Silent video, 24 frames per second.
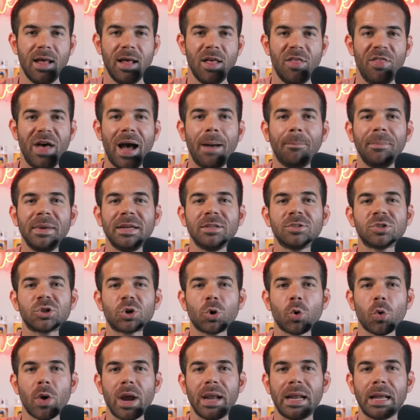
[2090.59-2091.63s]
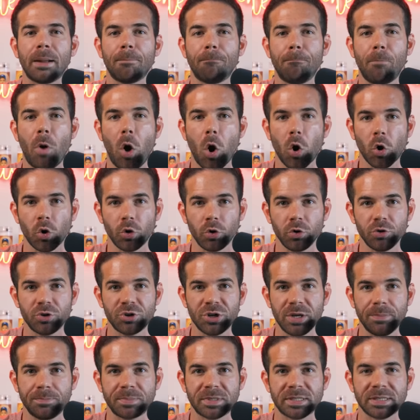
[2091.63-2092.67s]
That means creating
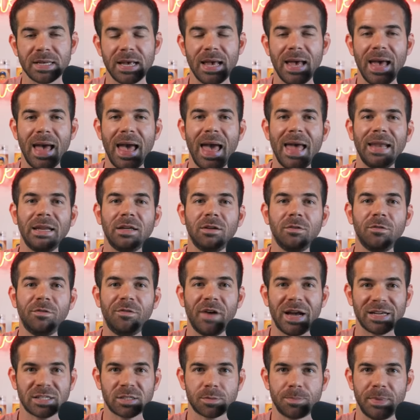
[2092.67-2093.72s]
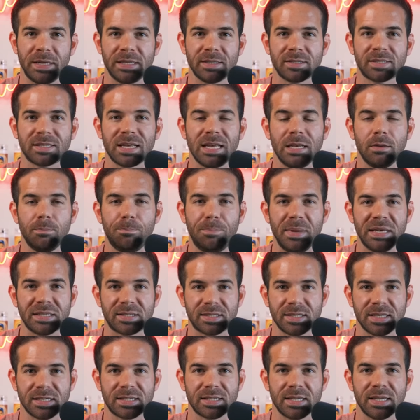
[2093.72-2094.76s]
partnerships and investments in
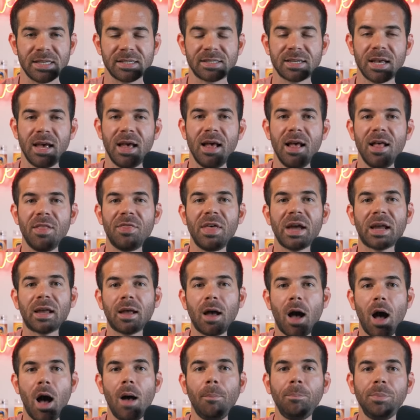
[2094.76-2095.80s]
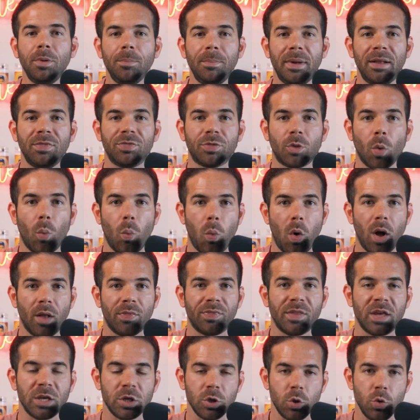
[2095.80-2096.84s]
businesses that complement the
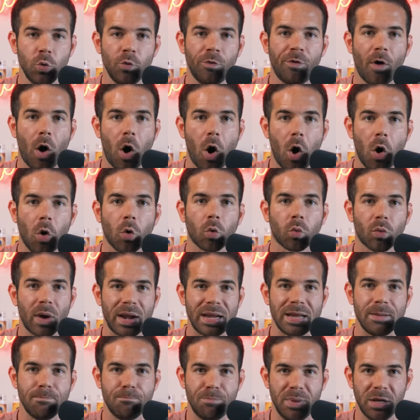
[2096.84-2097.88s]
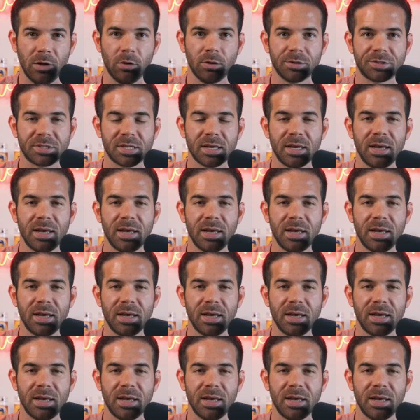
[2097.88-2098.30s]
one that you've already built.